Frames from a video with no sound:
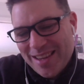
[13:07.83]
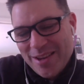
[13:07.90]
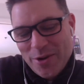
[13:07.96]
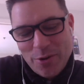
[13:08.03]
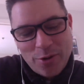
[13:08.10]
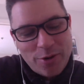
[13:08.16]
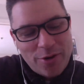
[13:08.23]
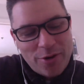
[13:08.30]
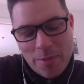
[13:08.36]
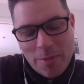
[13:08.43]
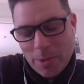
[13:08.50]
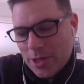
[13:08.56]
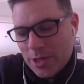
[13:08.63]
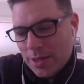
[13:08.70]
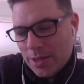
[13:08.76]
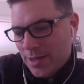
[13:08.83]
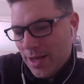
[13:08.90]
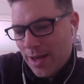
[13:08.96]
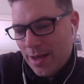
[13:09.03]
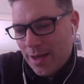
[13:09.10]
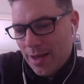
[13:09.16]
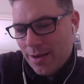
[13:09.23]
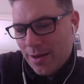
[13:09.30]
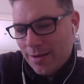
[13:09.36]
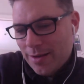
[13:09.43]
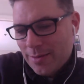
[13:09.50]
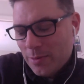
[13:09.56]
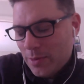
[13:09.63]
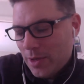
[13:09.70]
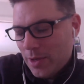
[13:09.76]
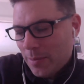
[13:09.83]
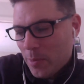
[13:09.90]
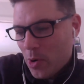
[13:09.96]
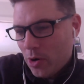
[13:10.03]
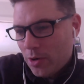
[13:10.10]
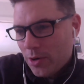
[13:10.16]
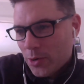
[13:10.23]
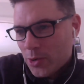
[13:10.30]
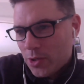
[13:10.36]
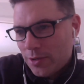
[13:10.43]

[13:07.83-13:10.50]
or comandante. Marcos